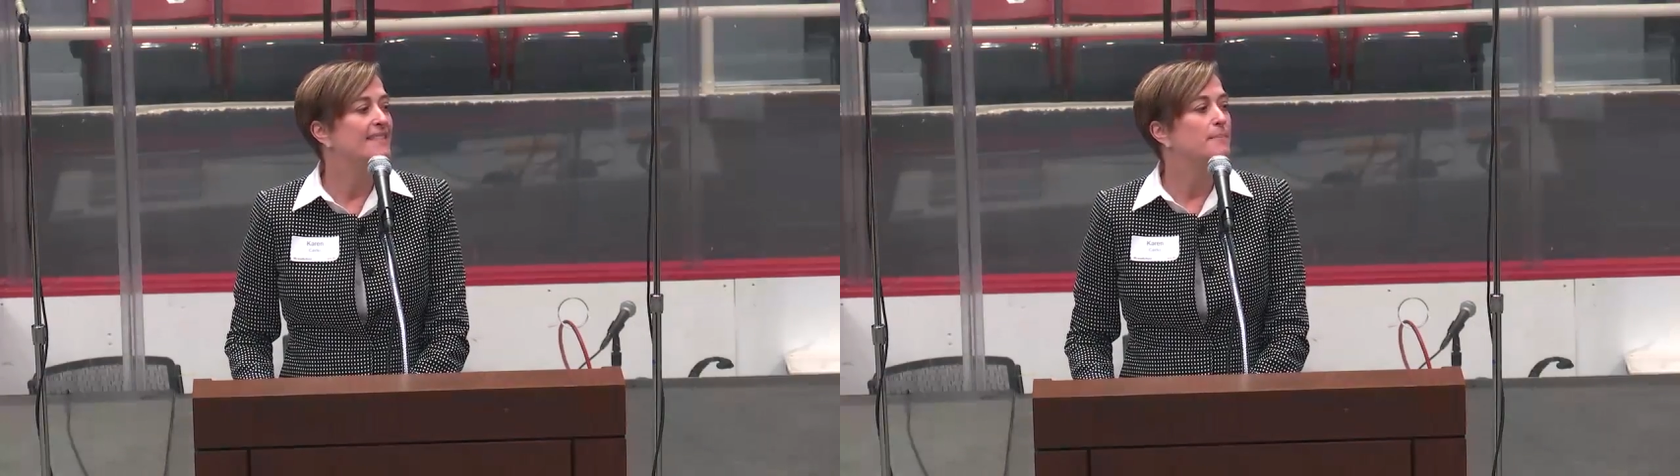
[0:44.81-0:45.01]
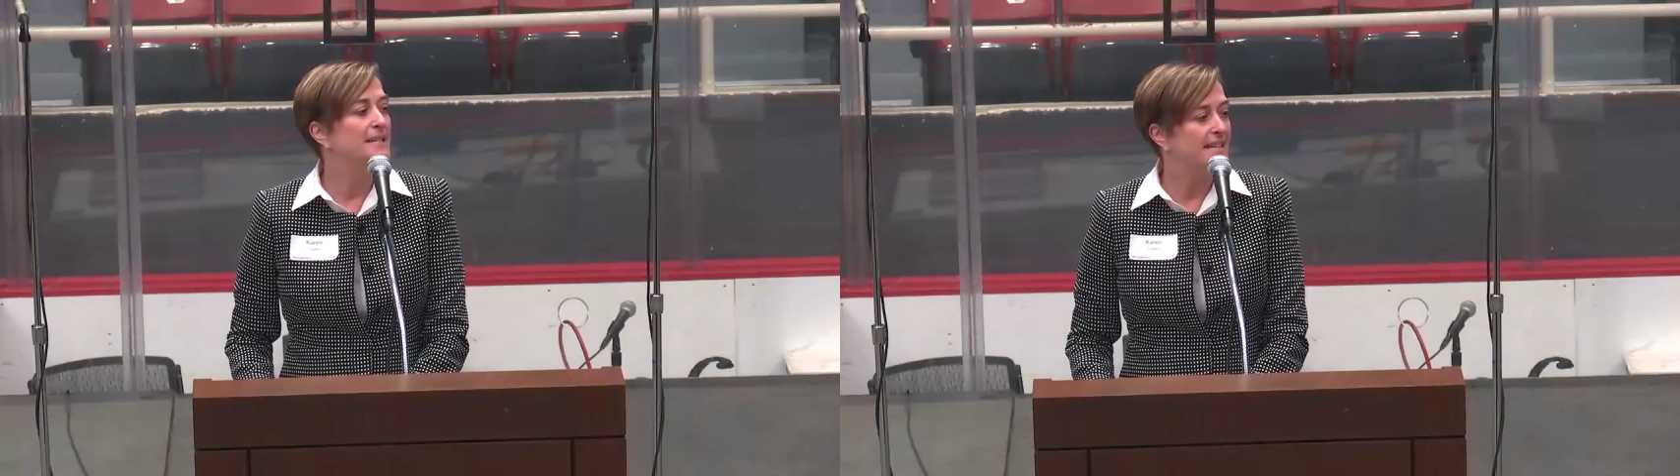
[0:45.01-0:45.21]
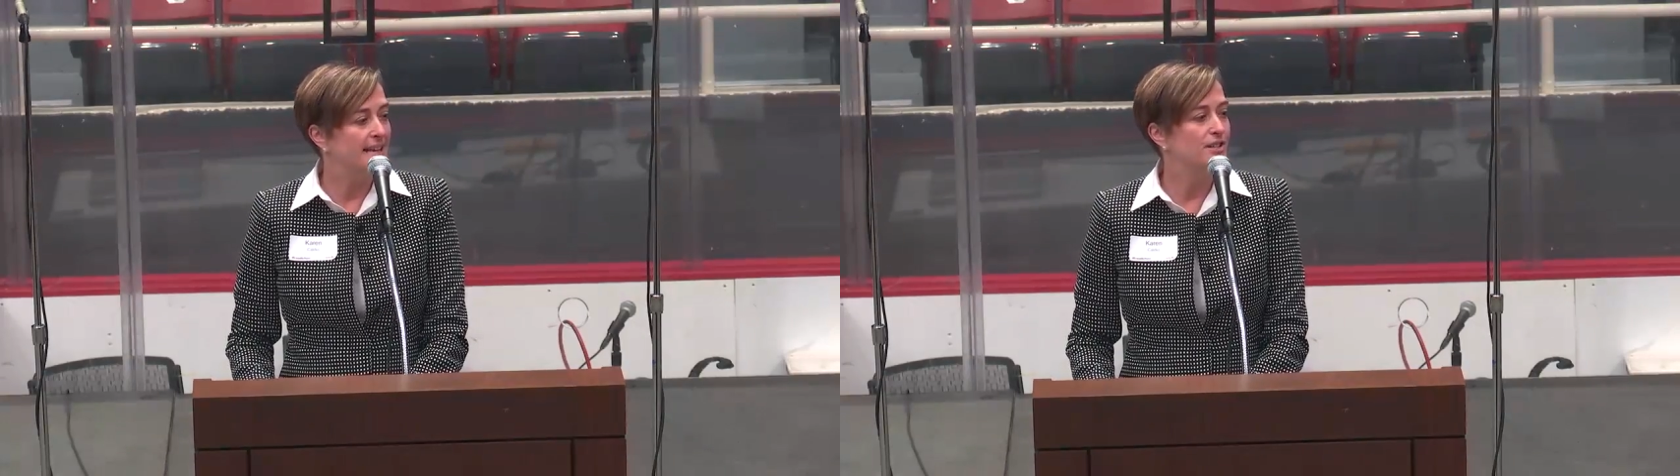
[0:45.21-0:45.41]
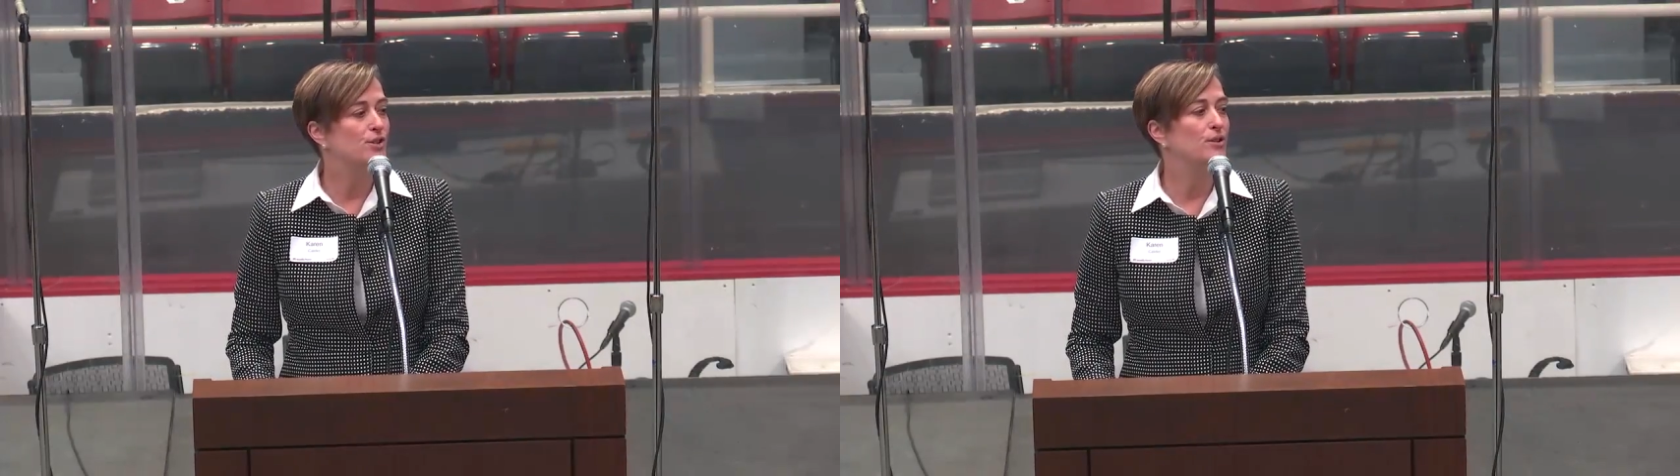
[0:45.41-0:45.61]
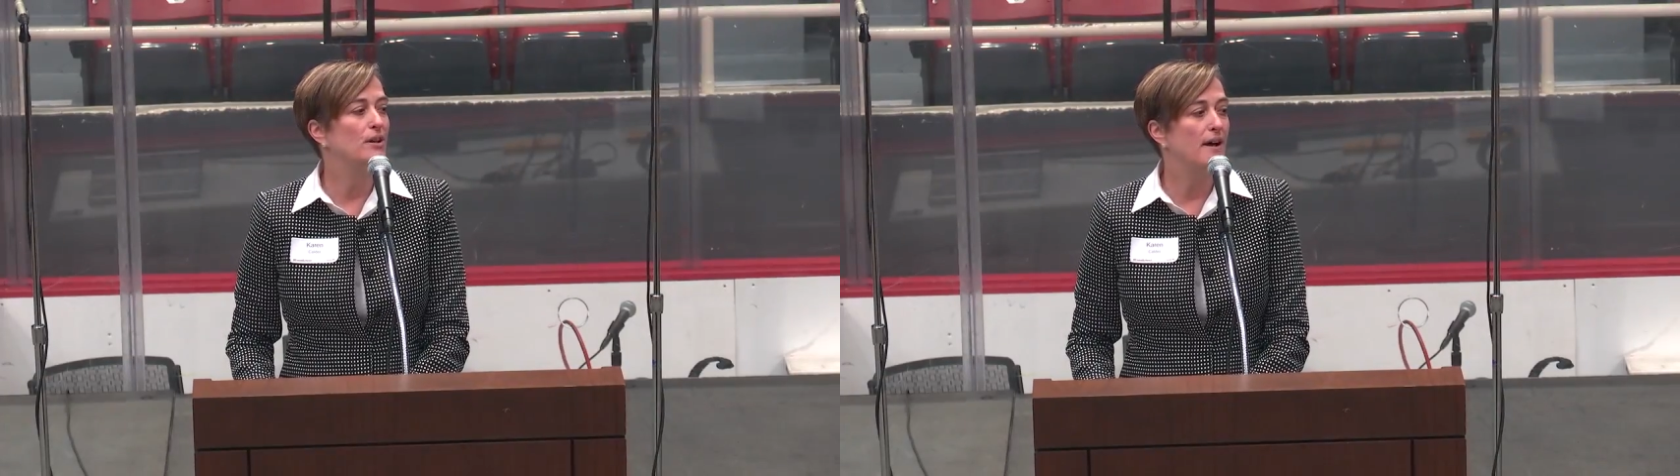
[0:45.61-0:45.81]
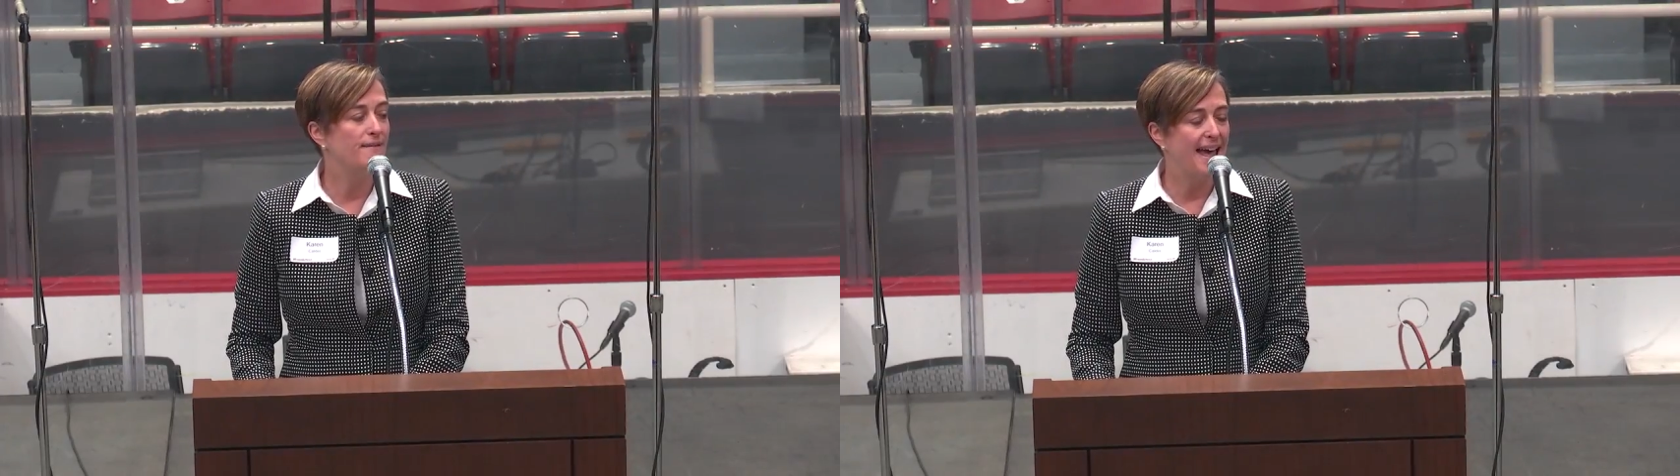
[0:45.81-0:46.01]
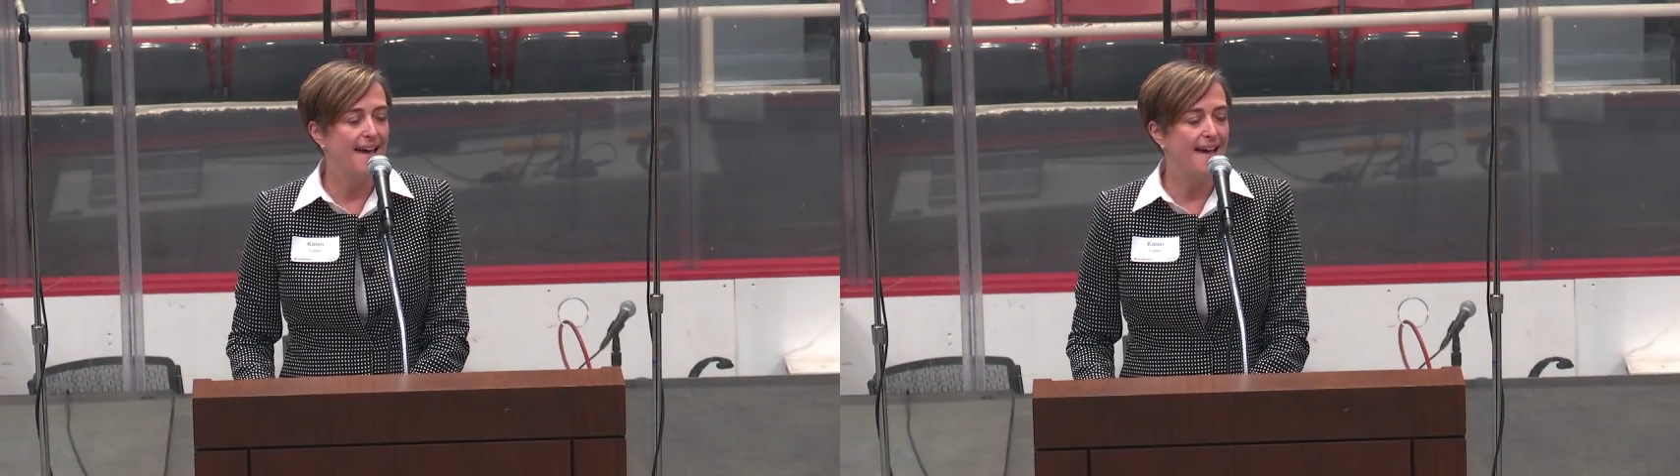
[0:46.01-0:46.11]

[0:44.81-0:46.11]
the potential of